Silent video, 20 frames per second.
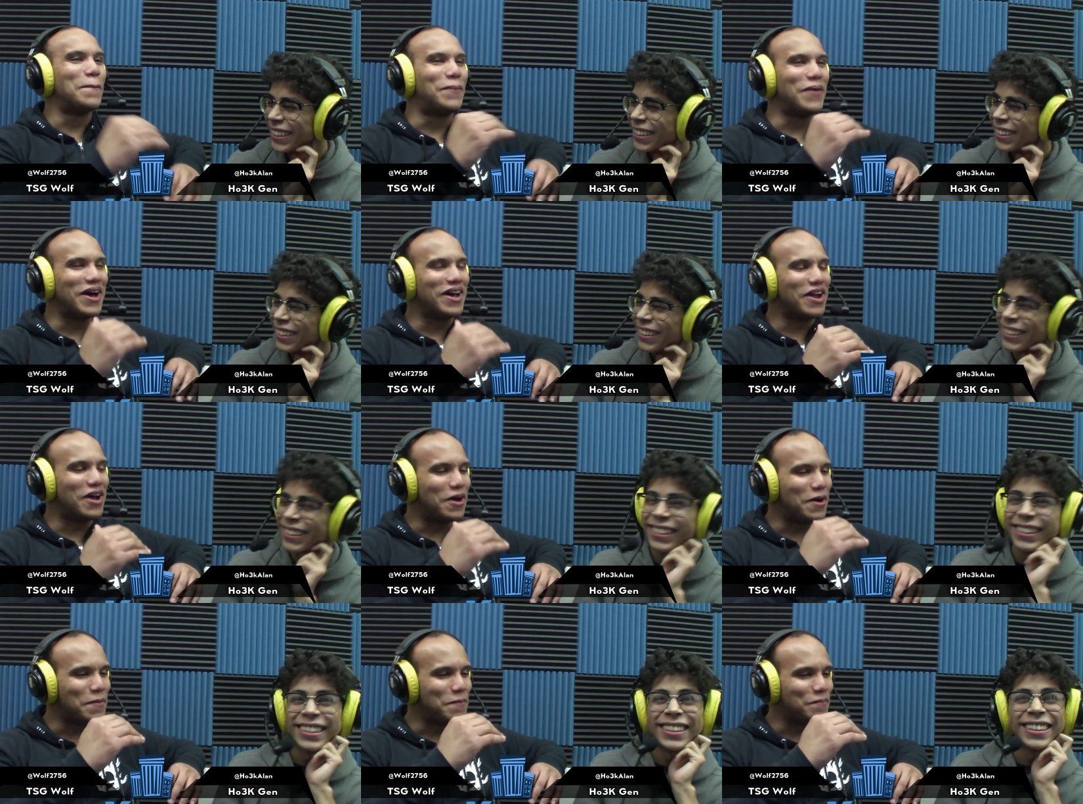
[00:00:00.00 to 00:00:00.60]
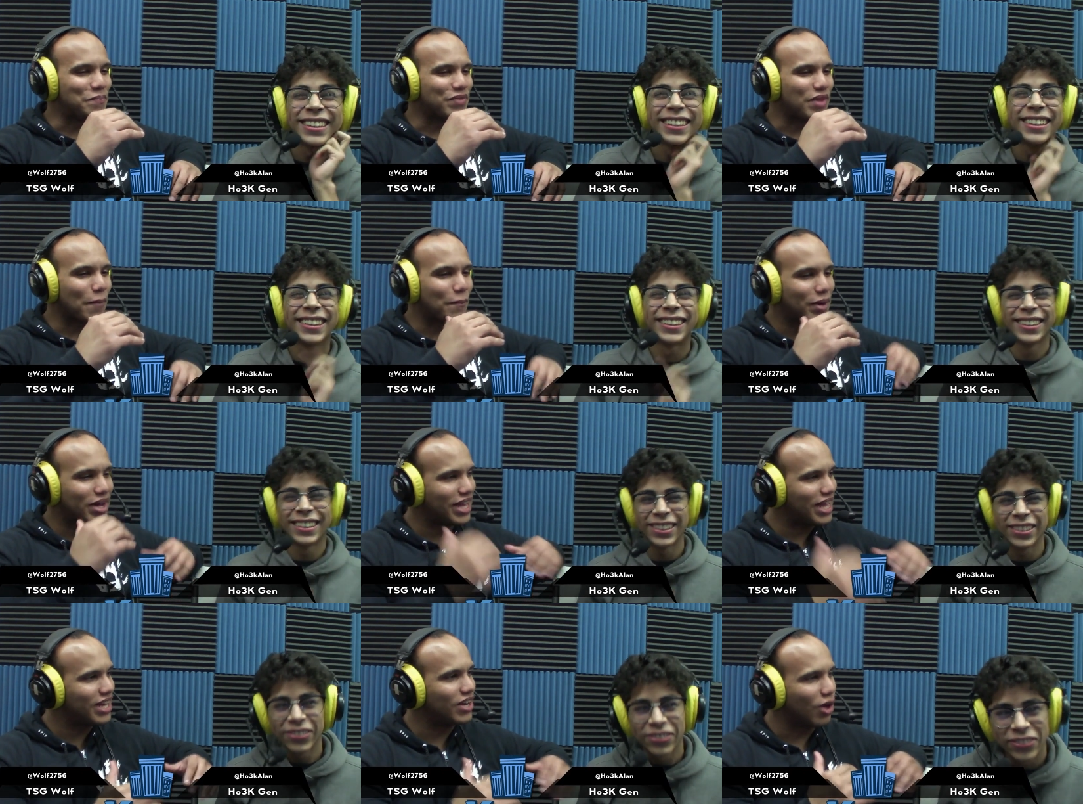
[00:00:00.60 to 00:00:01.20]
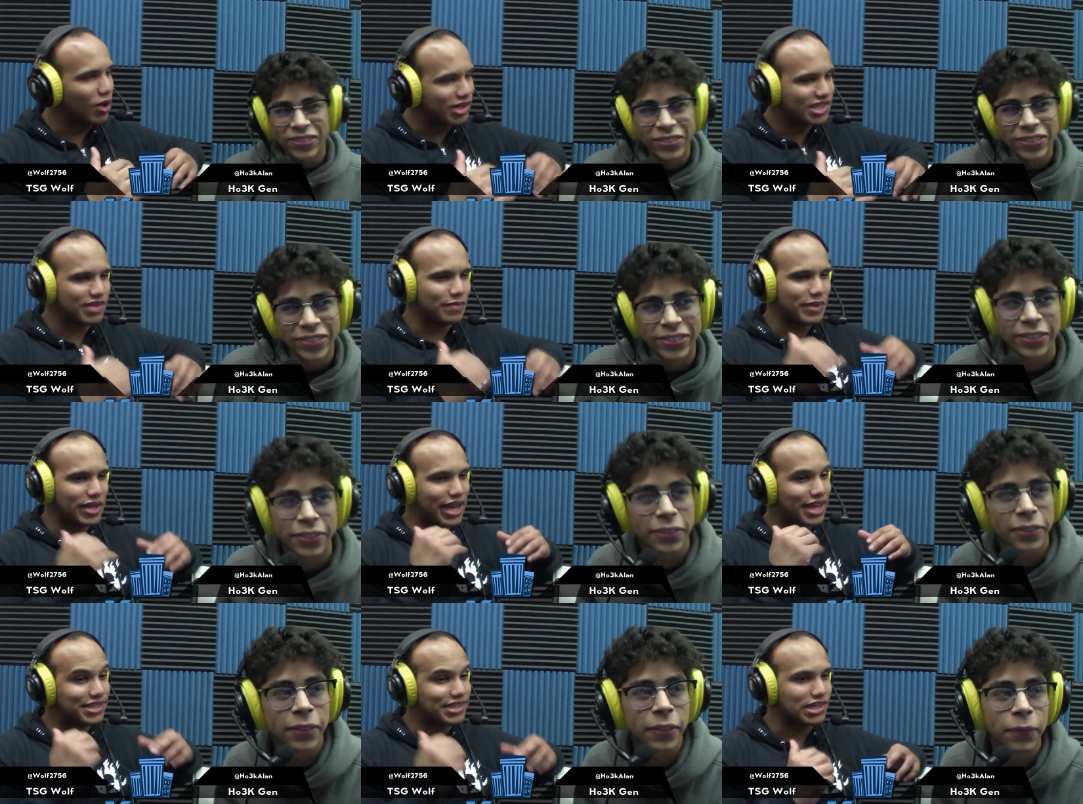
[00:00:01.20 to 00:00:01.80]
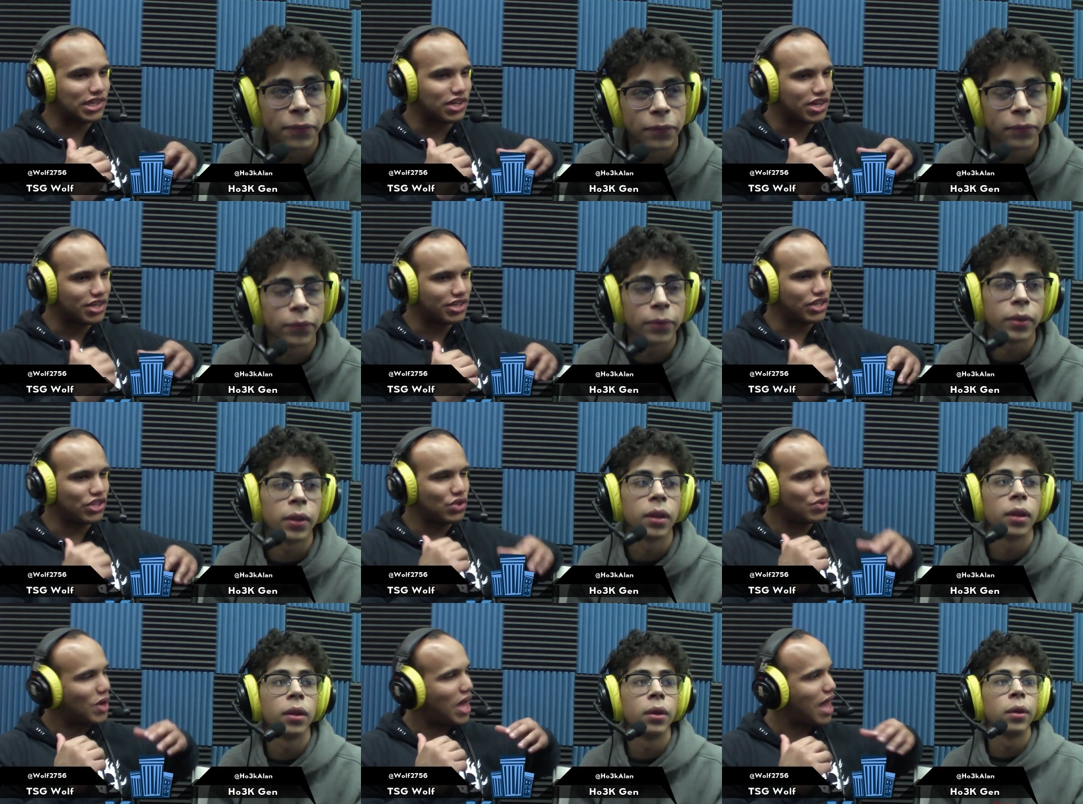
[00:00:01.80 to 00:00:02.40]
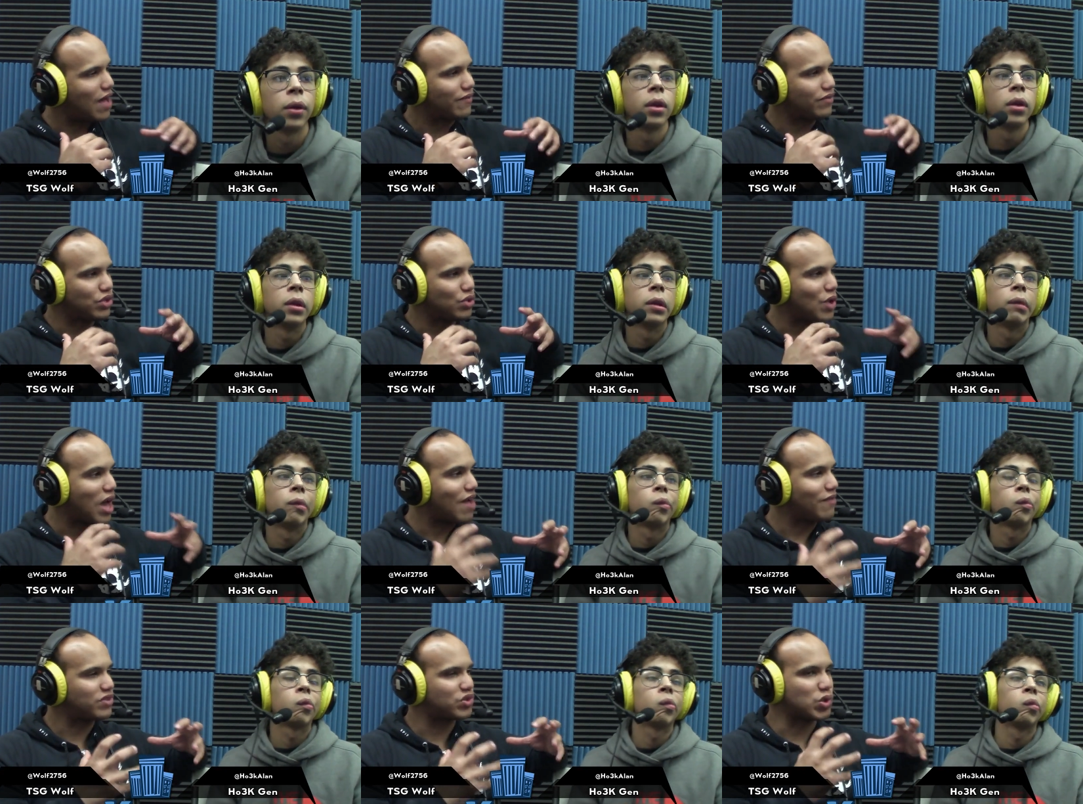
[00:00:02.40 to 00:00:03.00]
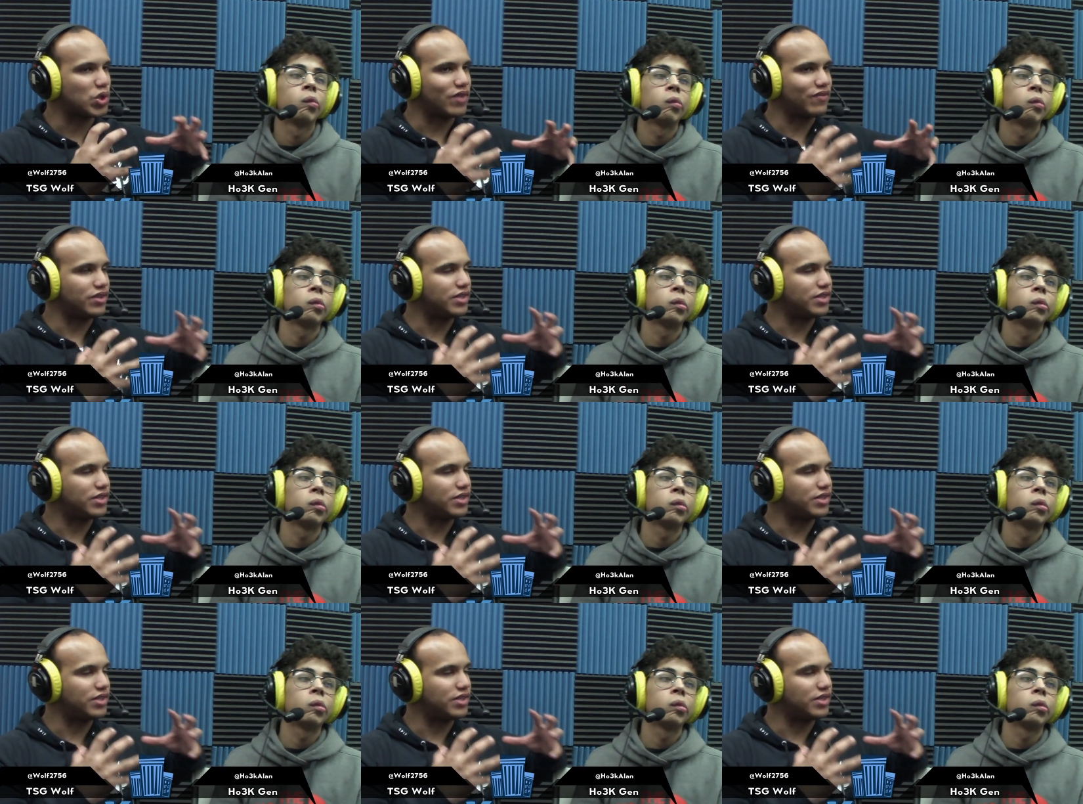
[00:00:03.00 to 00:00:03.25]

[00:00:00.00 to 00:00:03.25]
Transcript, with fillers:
Speaker 1: but um, but in Ultimate, it's clear that you have you have sort of a